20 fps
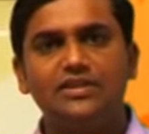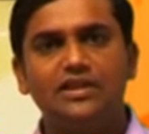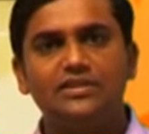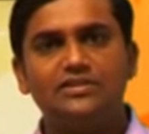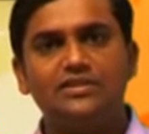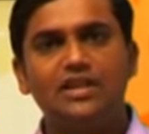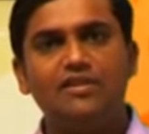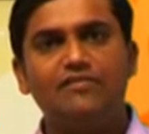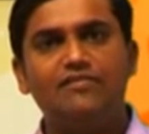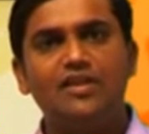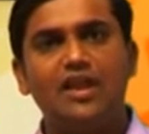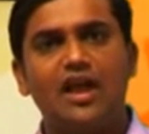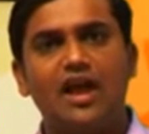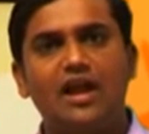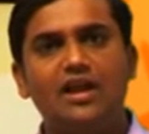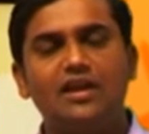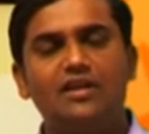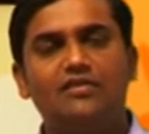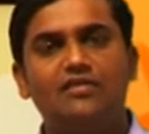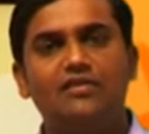yesterday we
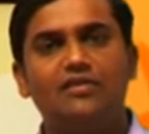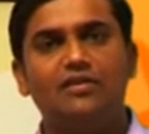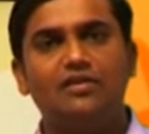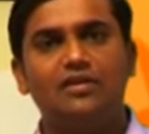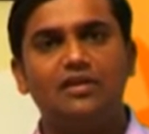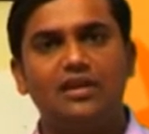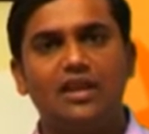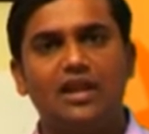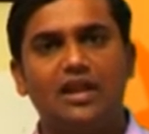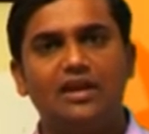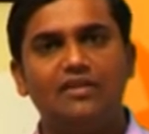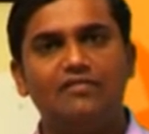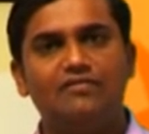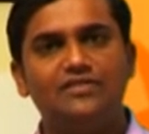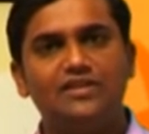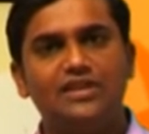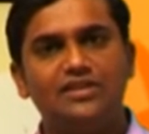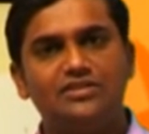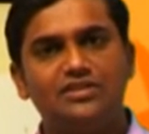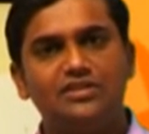had a negative
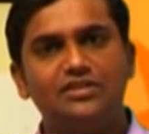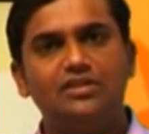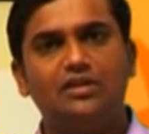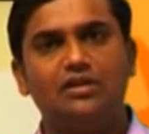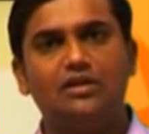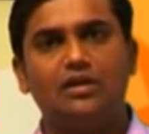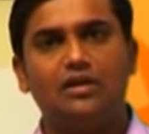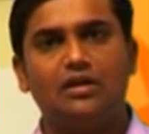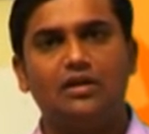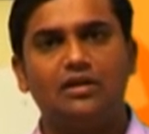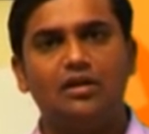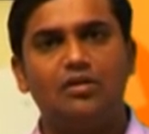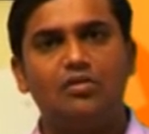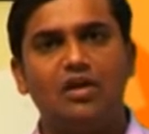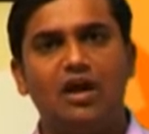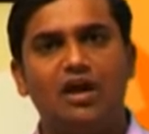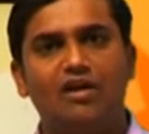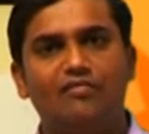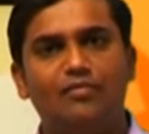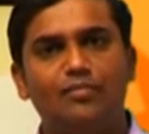session around